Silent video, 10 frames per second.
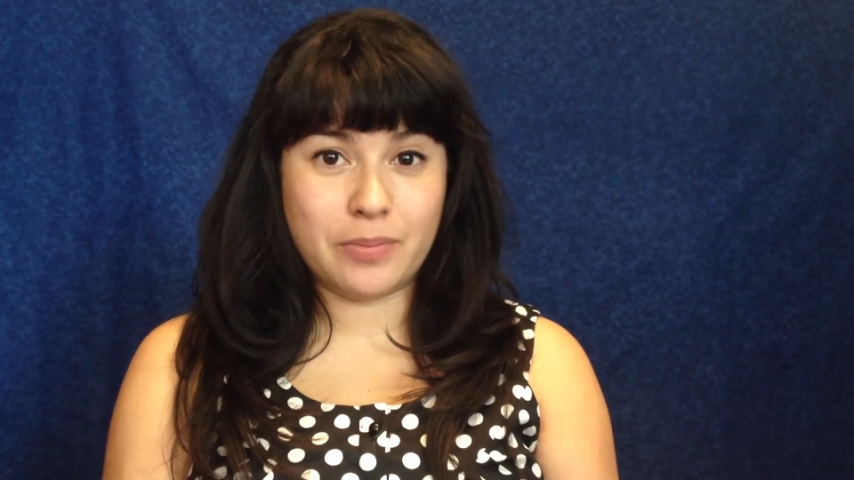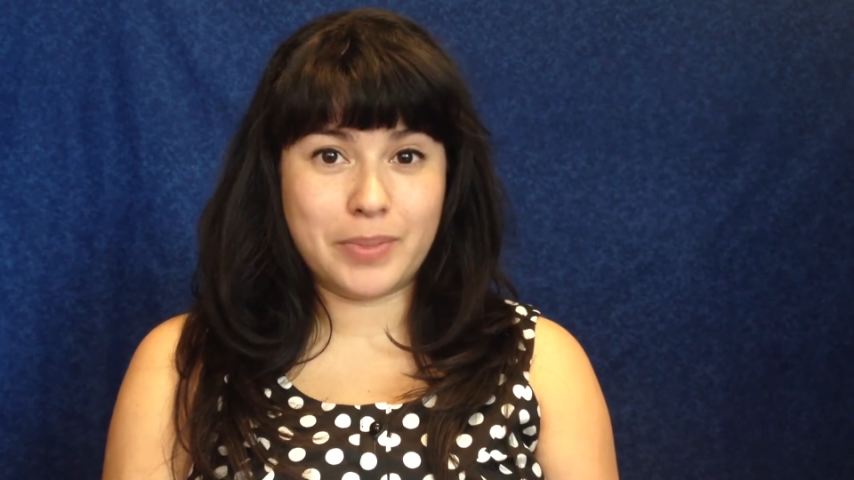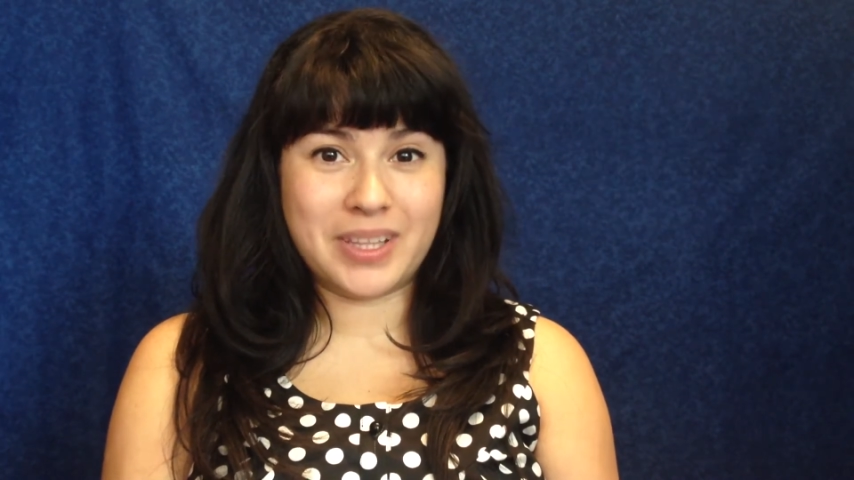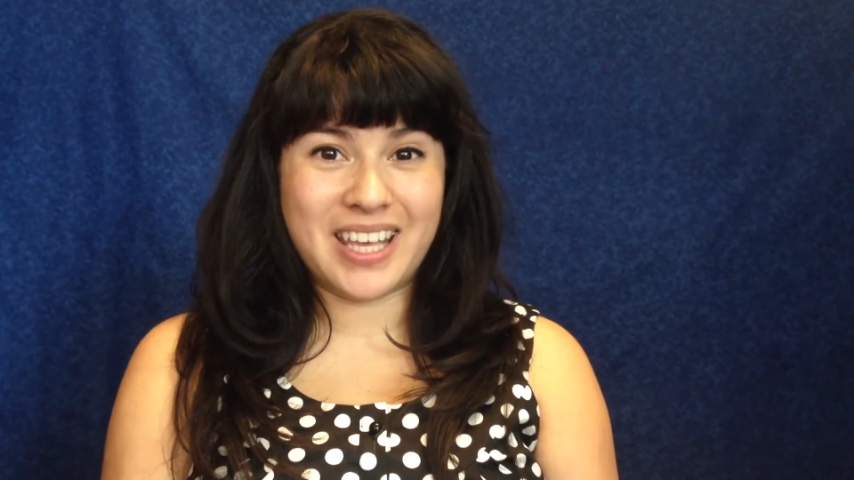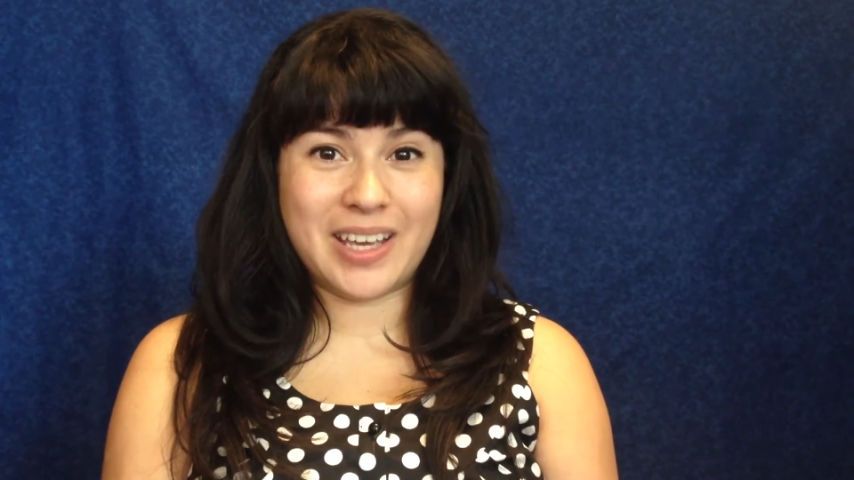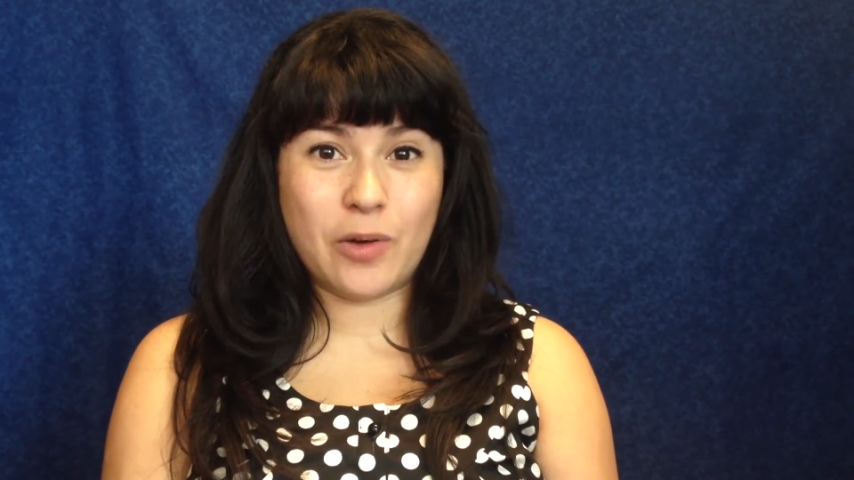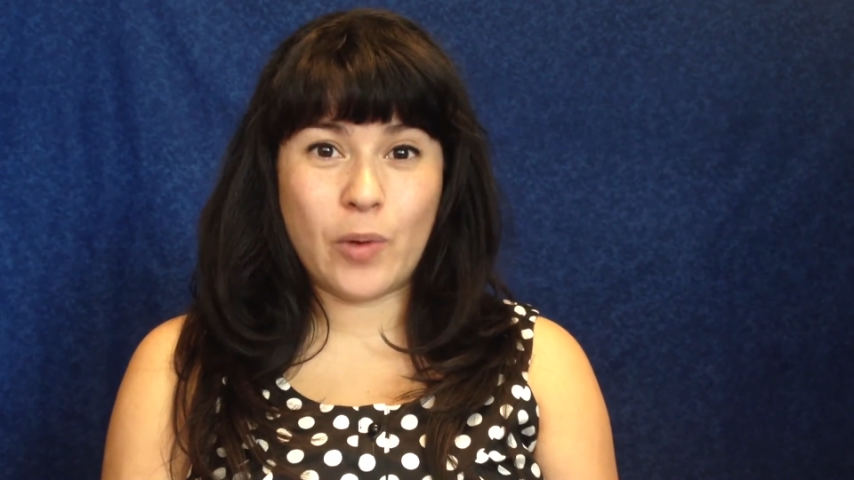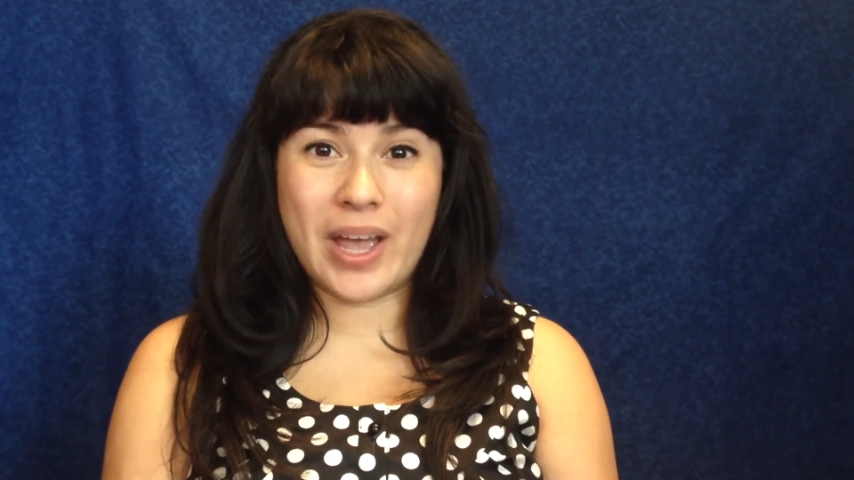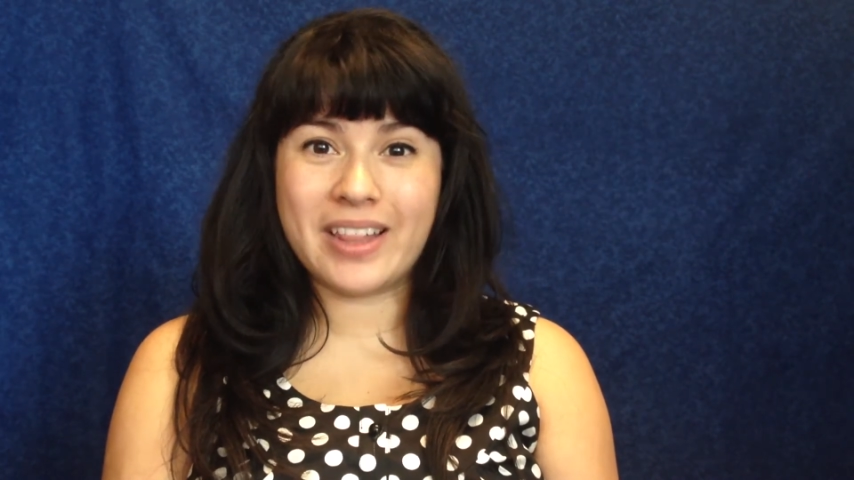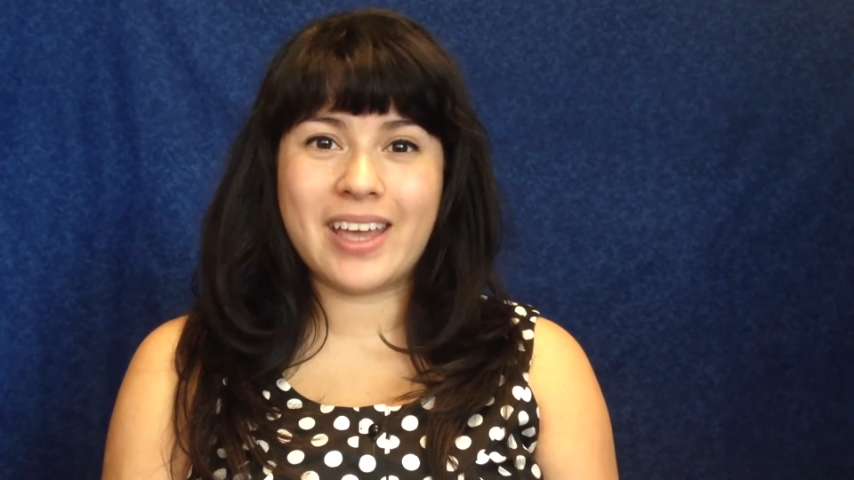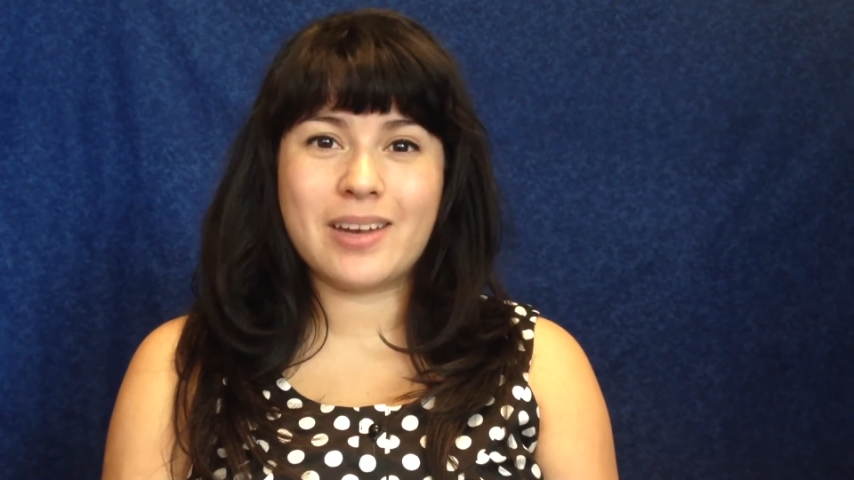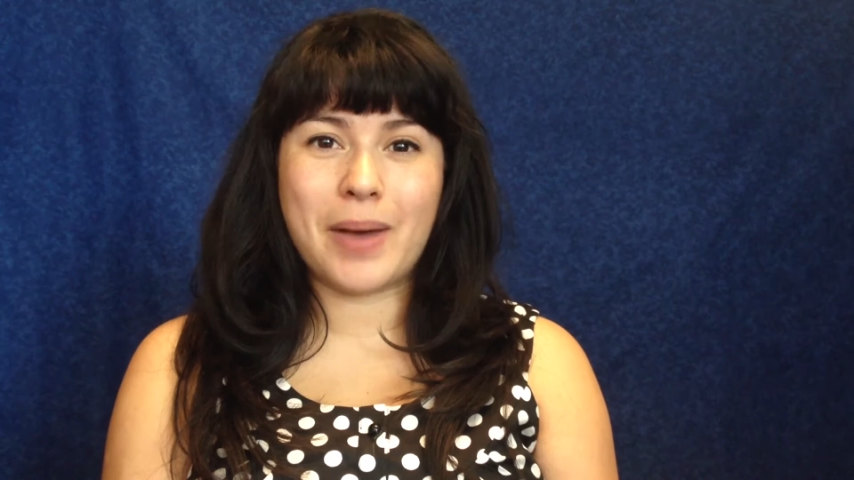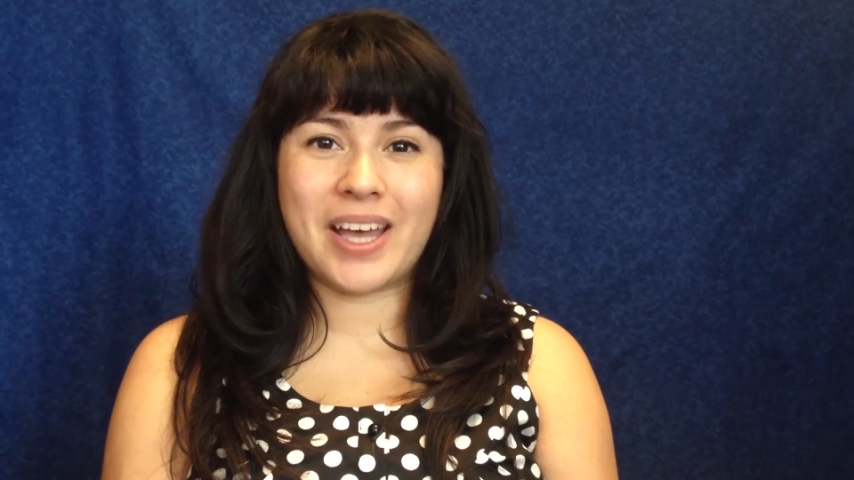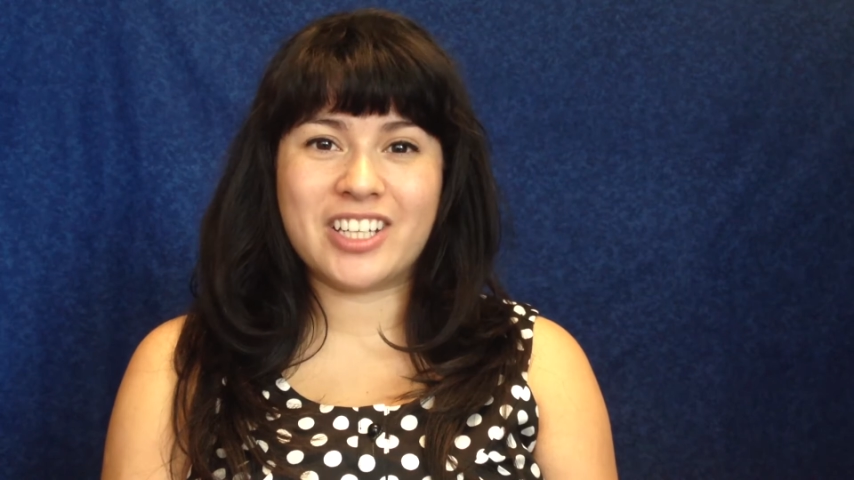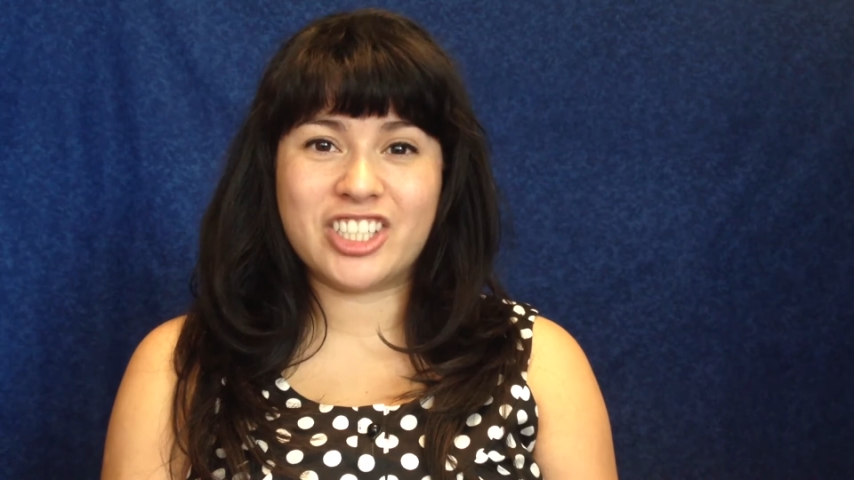but they get waylaid by a